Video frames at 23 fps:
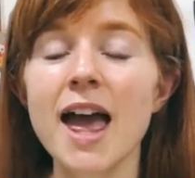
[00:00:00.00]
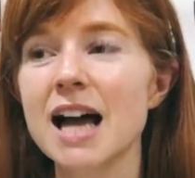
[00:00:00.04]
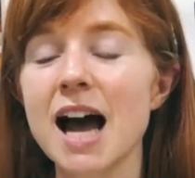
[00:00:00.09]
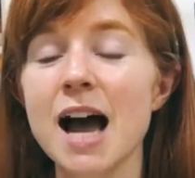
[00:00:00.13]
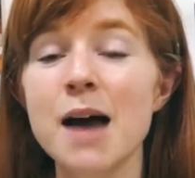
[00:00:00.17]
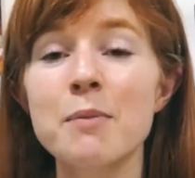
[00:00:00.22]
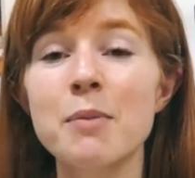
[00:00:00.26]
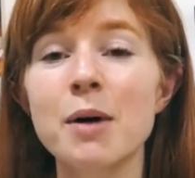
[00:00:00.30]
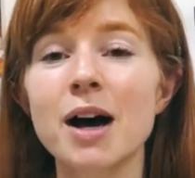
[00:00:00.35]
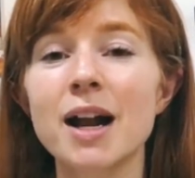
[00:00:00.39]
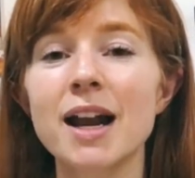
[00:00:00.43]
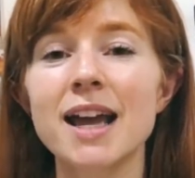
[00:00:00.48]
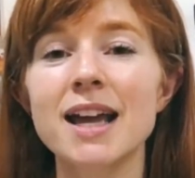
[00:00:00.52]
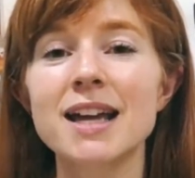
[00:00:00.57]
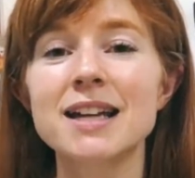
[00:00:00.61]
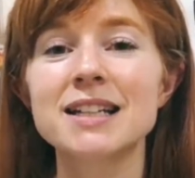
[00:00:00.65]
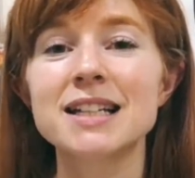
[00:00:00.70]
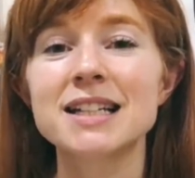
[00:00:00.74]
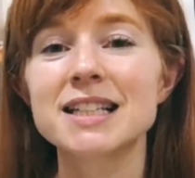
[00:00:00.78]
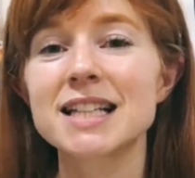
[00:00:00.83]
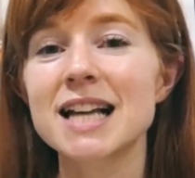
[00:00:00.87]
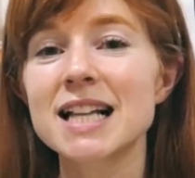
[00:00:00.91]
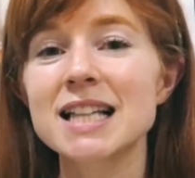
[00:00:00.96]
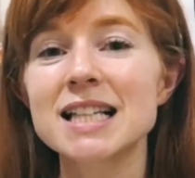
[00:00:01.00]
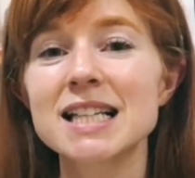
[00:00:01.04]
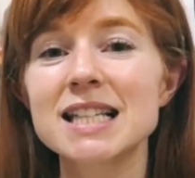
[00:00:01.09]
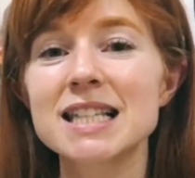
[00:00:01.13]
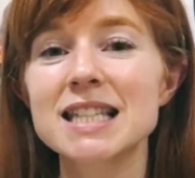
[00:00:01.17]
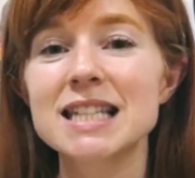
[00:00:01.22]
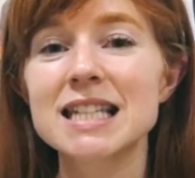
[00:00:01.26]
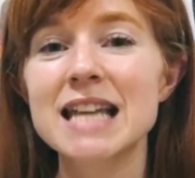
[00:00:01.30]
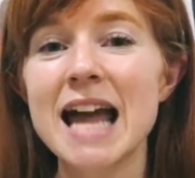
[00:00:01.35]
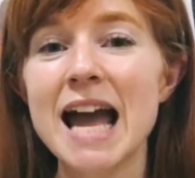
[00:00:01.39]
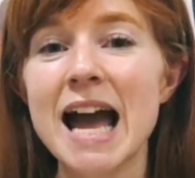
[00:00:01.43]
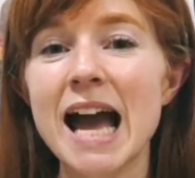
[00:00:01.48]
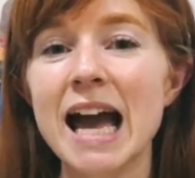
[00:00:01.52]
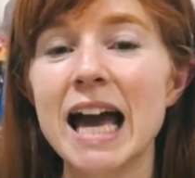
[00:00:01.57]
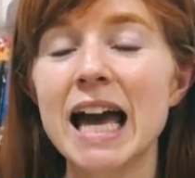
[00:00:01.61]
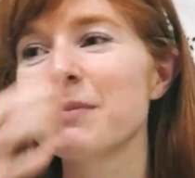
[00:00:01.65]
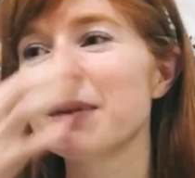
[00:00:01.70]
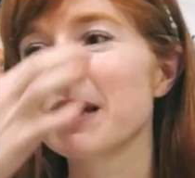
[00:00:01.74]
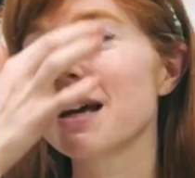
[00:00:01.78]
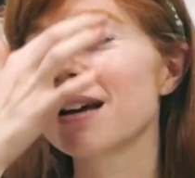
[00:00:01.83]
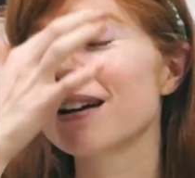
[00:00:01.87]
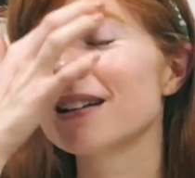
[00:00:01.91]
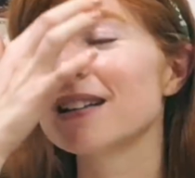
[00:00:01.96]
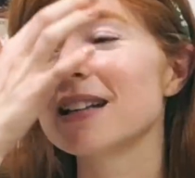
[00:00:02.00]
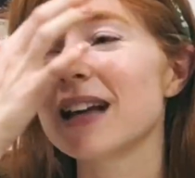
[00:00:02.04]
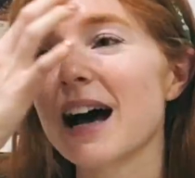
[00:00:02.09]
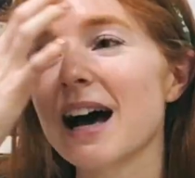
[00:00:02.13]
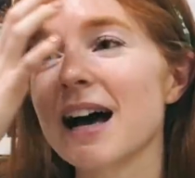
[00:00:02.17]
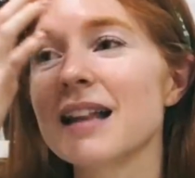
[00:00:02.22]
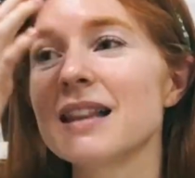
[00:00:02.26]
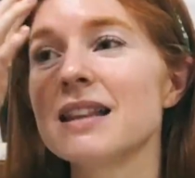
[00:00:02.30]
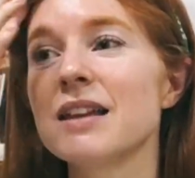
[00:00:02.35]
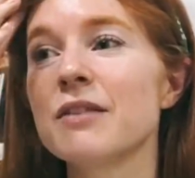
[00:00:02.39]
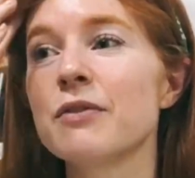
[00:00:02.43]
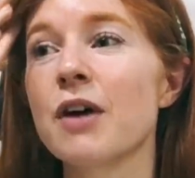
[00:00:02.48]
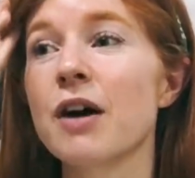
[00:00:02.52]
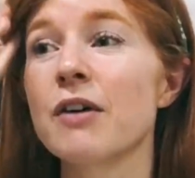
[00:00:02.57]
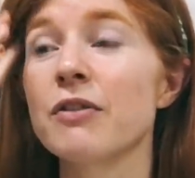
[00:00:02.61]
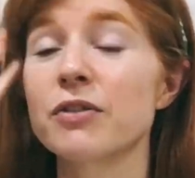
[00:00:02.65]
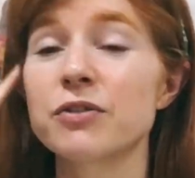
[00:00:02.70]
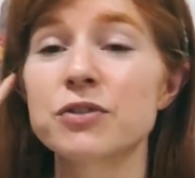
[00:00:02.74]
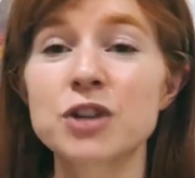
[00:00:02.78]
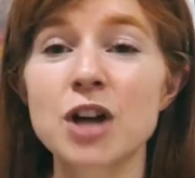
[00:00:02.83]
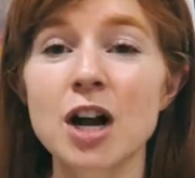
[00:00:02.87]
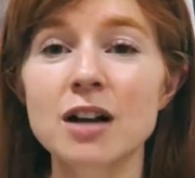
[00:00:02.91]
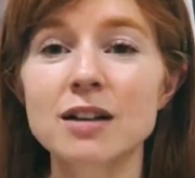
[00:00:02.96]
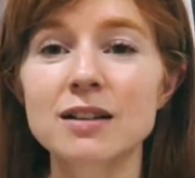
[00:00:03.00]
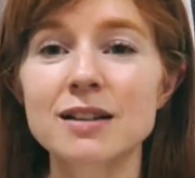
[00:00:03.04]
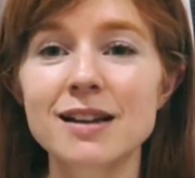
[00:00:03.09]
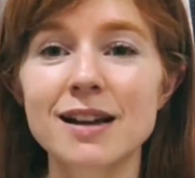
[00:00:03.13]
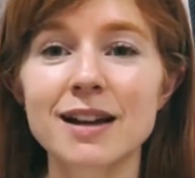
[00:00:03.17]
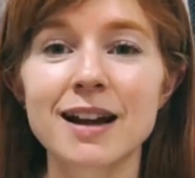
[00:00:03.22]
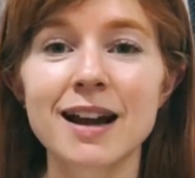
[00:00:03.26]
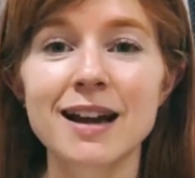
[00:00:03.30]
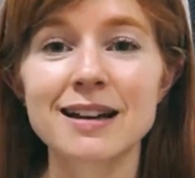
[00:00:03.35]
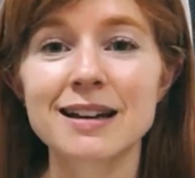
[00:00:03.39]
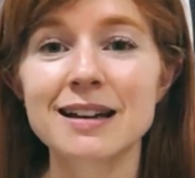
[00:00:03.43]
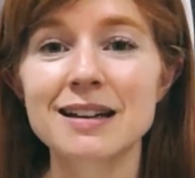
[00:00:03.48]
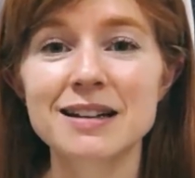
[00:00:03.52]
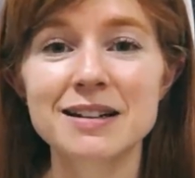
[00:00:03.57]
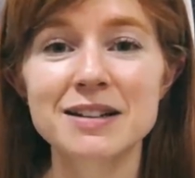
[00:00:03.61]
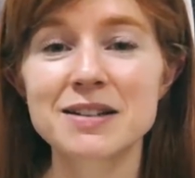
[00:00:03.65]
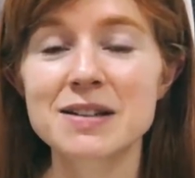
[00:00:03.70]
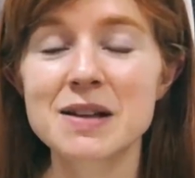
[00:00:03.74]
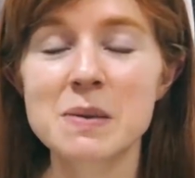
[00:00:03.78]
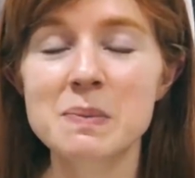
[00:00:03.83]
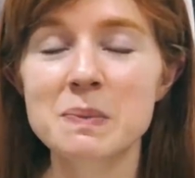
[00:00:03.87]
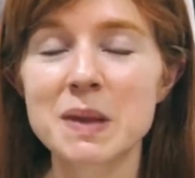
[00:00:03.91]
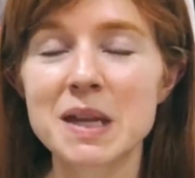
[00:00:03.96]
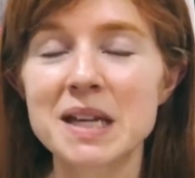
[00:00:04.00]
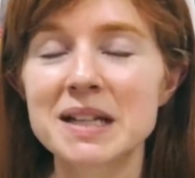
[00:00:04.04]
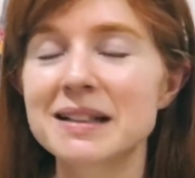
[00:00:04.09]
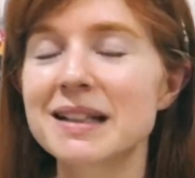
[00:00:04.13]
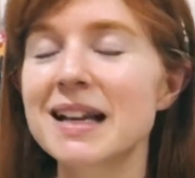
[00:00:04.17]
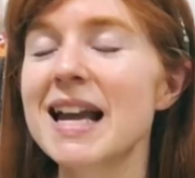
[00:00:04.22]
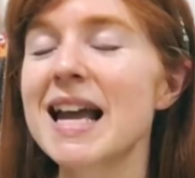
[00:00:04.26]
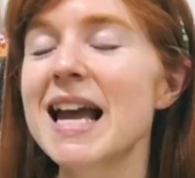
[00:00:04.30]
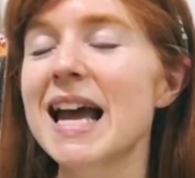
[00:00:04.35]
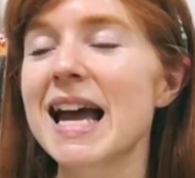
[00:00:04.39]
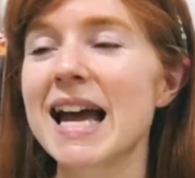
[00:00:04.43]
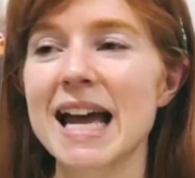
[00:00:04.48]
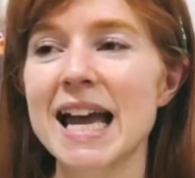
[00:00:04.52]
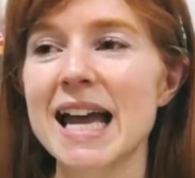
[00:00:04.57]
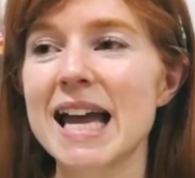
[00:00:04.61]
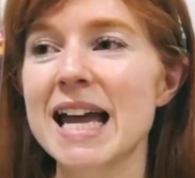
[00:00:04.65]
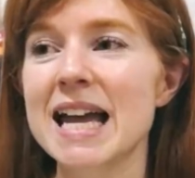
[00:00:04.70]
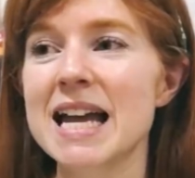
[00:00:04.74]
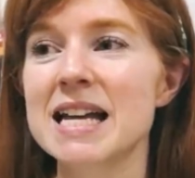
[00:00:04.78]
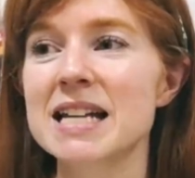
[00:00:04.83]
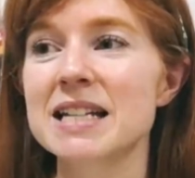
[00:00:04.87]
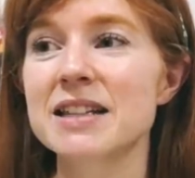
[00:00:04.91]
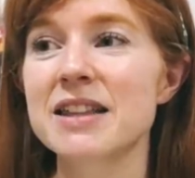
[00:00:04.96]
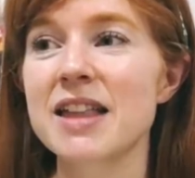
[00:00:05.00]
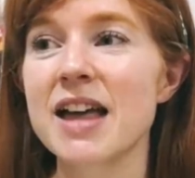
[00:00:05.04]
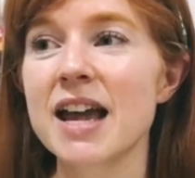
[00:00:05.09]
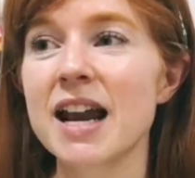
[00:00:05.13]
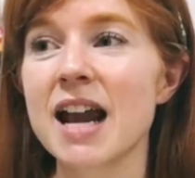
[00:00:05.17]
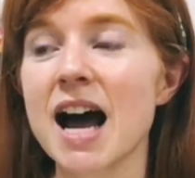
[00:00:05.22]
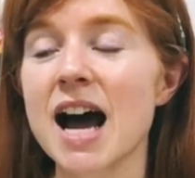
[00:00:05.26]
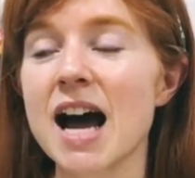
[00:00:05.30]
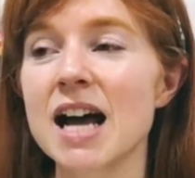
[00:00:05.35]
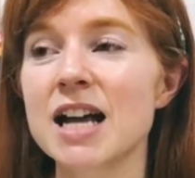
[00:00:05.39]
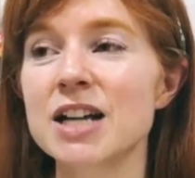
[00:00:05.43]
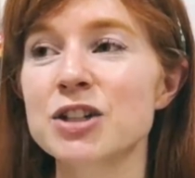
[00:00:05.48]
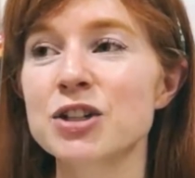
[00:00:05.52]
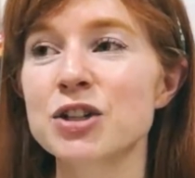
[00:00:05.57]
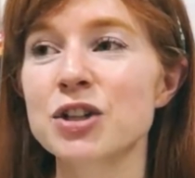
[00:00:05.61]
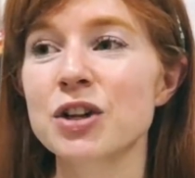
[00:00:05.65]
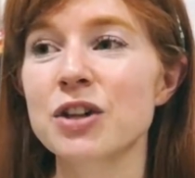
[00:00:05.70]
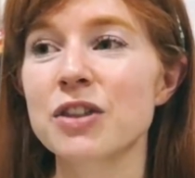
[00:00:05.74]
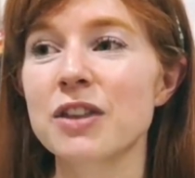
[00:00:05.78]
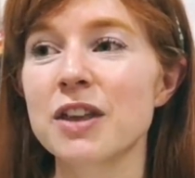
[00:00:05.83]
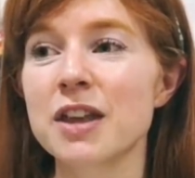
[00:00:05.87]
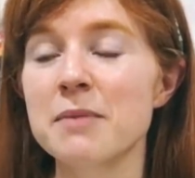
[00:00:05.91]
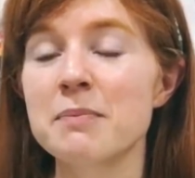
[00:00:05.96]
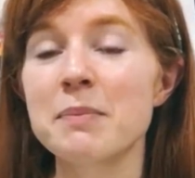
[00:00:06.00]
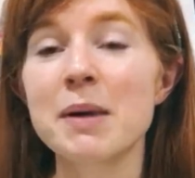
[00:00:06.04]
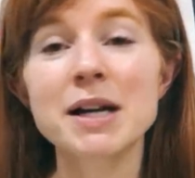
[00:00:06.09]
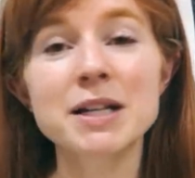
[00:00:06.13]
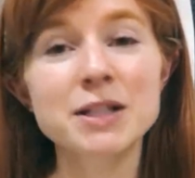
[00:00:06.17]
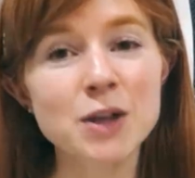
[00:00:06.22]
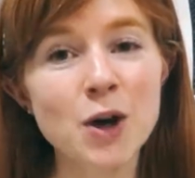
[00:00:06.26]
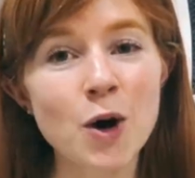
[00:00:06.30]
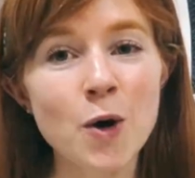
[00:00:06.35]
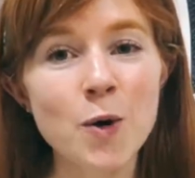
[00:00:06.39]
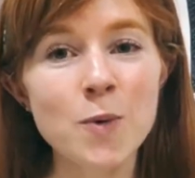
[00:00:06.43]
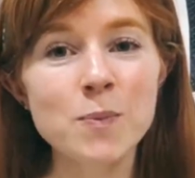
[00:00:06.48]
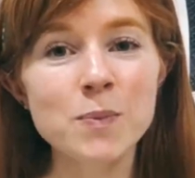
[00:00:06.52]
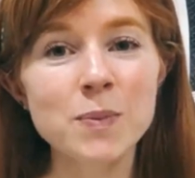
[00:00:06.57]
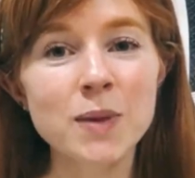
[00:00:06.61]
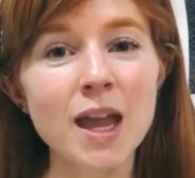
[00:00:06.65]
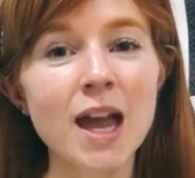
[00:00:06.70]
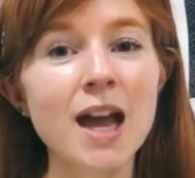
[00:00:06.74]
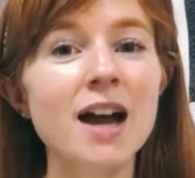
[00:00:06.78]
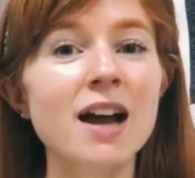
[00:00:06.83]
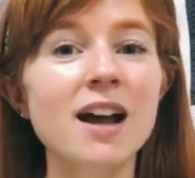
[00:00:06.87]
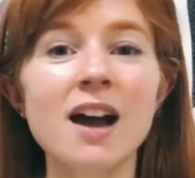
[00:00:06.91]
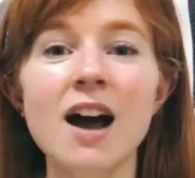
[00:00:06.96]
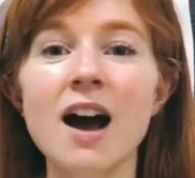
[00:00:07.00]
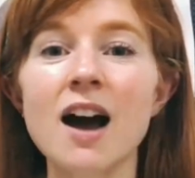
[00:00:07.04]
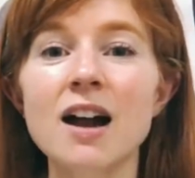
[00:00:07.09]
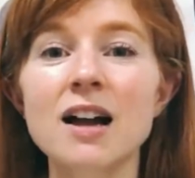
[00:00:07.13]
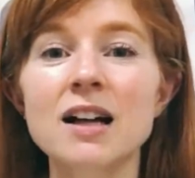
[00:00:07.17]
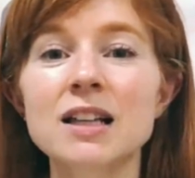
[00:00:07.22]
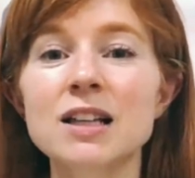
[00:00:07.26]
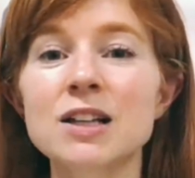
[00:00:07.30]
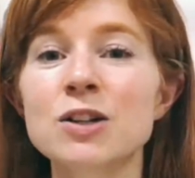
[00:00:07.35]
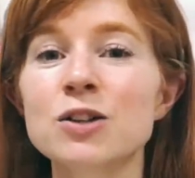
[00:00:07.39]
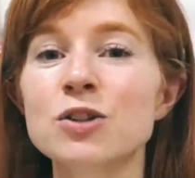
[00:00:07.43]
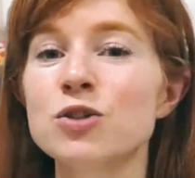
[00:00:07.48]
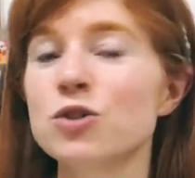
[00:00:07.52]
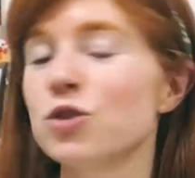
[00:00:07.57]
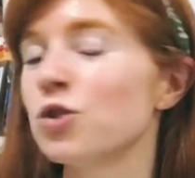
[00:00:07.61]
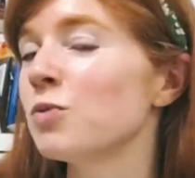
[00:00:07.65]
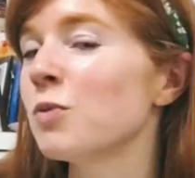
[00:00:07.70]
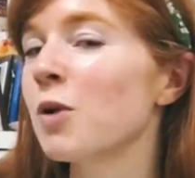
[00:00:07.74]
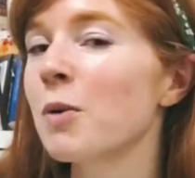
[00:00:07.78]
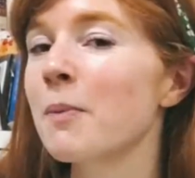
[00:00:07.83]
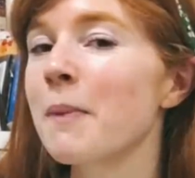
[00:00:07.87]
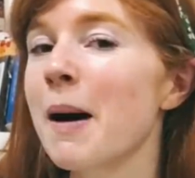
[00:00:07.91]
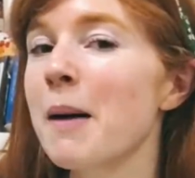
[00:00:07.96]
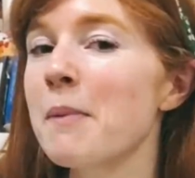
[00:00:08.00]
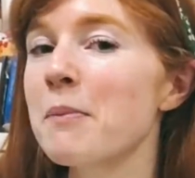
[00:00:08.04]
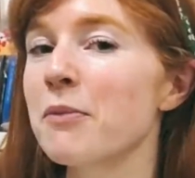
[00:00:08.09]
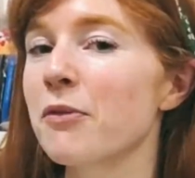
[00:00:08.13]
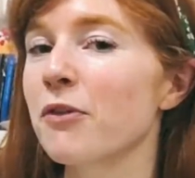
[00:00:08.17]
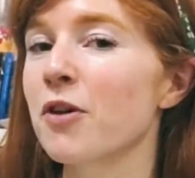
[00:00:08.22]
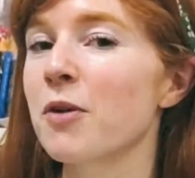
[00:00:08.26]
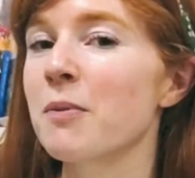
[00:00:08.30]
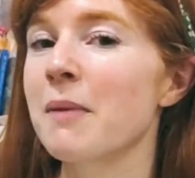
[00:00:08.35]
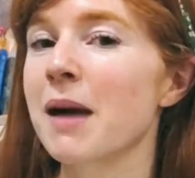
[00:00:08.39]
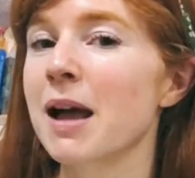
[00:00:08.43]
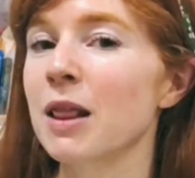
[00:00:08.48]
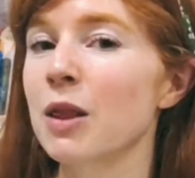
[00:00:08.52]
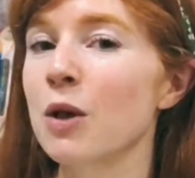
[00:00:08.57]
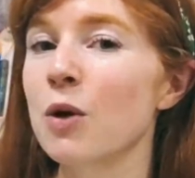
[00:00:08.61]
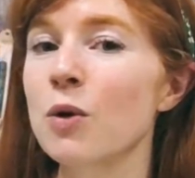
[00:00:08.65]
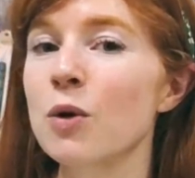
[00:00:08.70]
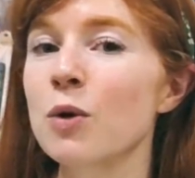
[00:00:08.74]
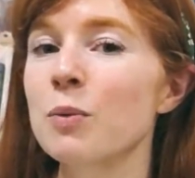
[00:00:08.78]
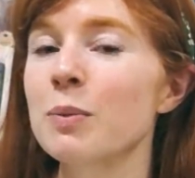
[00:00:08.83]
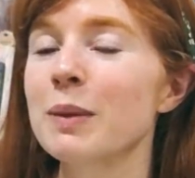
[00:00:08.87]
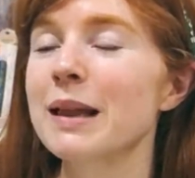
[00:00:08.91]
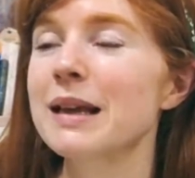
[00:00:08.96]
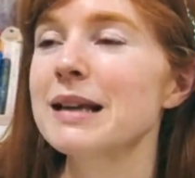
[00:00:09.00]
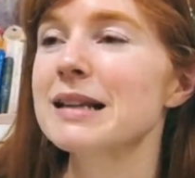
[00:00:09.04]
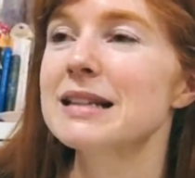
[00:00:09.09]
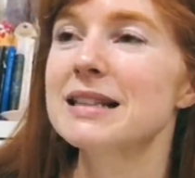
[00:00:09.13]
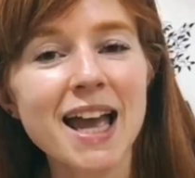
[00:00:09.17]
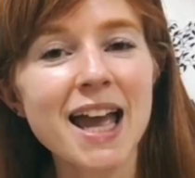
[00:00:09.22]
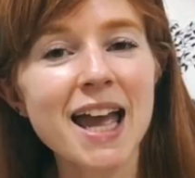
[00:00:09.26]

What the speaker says: I bought a Nutella snack because I live off of chocolate and I needed something, and then I took the bus home, got a little jumokbap from my local place,